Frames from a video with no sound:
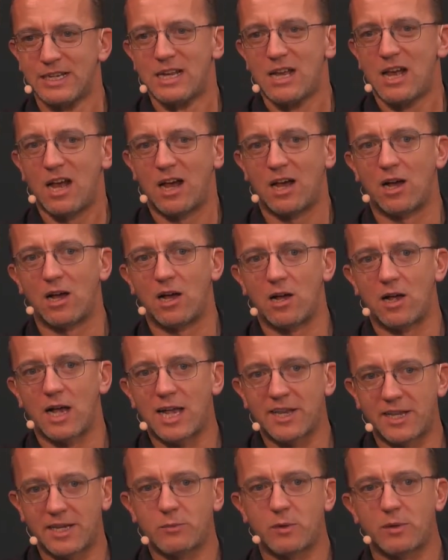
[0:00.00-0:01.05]
And
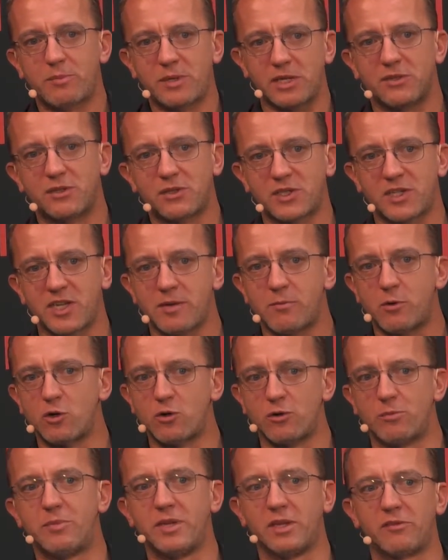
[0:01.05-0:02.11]
then we built the team who
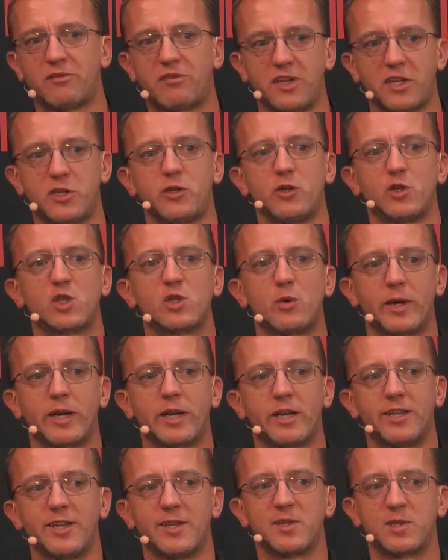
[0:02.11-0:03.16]
could build features
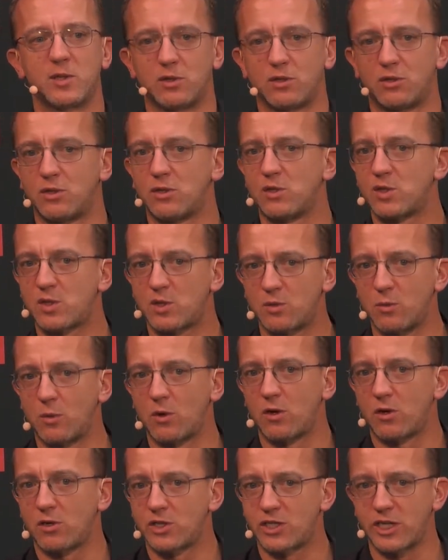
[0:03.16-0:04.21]
quickly. So those
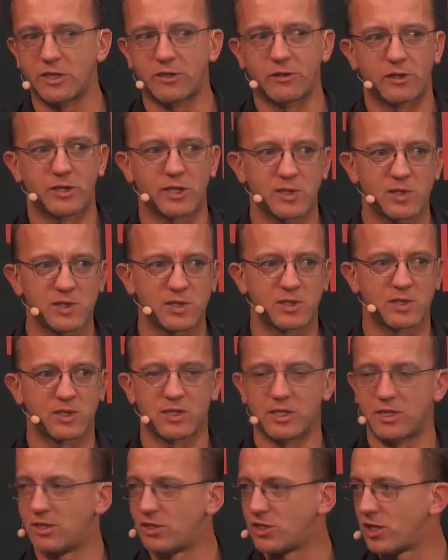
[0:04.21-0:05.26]
were generalists
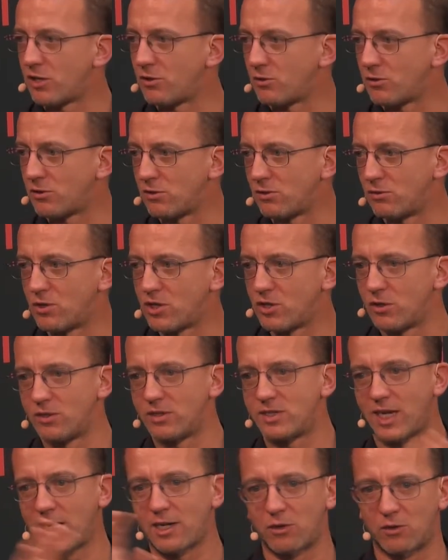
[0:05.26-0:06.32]
in general who could
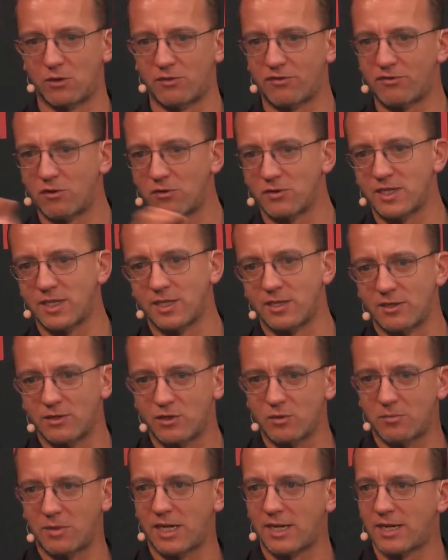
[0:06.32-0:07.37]
tackle front-end to
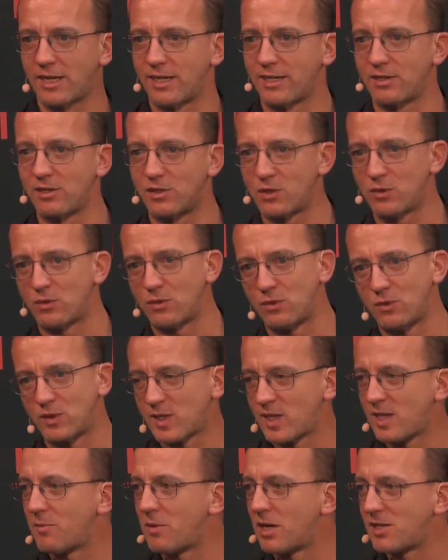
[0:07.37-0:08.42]
back-end to
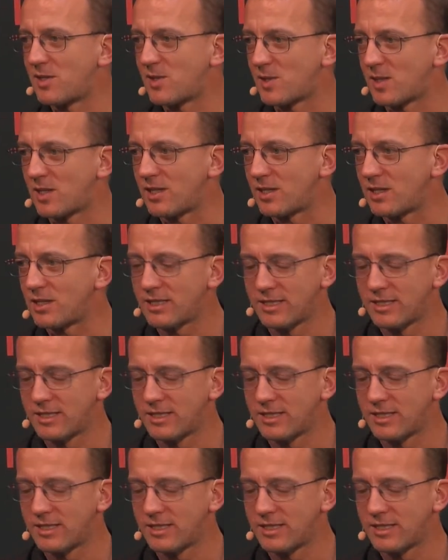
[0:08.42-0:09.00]
schema design.